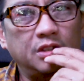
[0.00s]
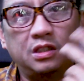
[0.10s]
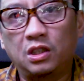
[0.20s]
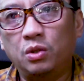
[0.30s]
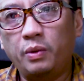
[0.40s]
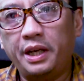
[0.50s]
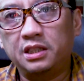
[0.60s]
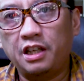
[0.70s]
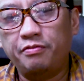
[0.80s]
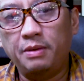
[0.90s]
It's a good way to
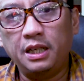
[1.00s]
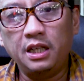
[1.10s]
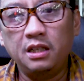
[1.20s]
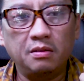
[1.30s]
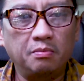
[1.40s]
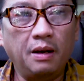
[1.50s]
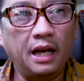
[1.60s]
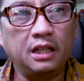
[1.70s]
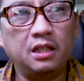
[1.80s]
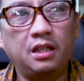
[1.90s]
save money,
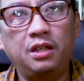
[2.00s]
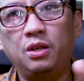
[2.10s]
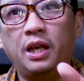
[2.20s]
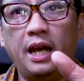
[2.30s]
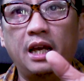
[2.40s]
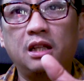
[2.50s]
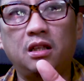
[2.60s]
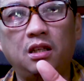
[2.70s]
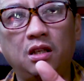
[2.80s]
but you can't